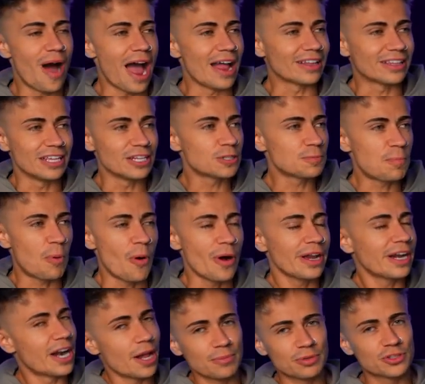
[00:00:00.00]
at this point,
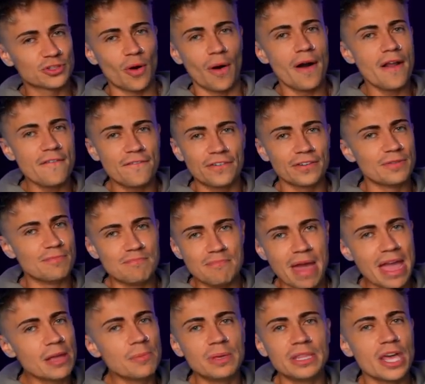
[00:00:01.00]
and I'm sorry for
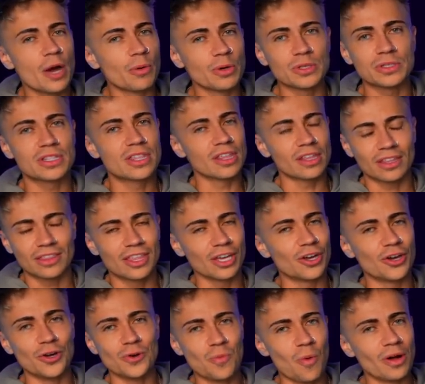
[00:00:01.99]
maybe there was the
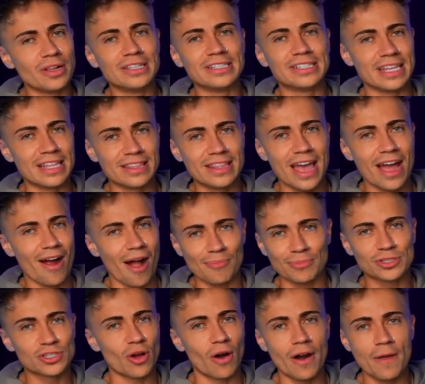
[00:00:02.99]
good ones in there. I'm
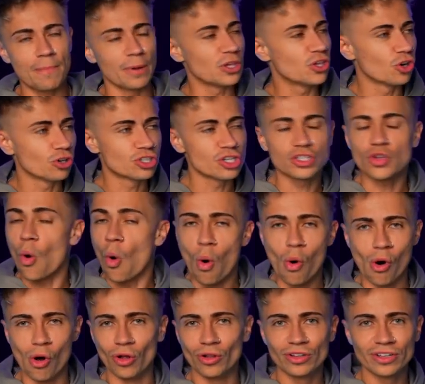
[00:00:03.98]
sorry, but you're just
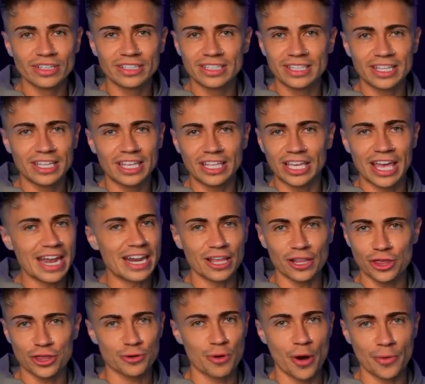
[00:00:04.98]
all getting
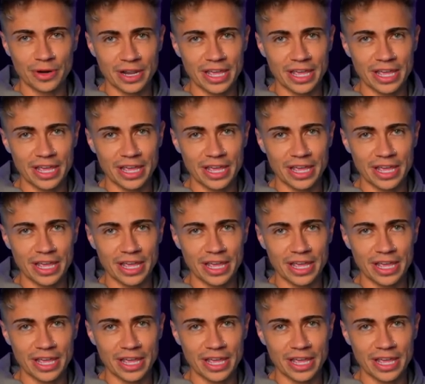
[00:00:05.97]
thrown